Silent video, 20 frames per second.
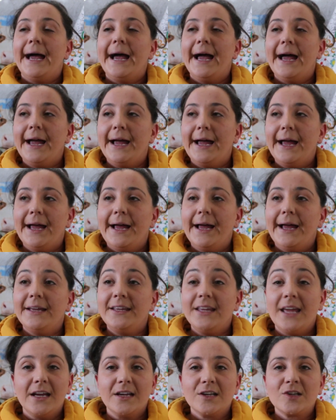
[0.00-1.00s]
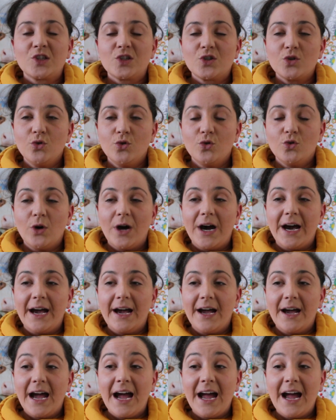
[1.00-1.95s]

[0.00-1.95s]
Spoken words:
Yeah, so I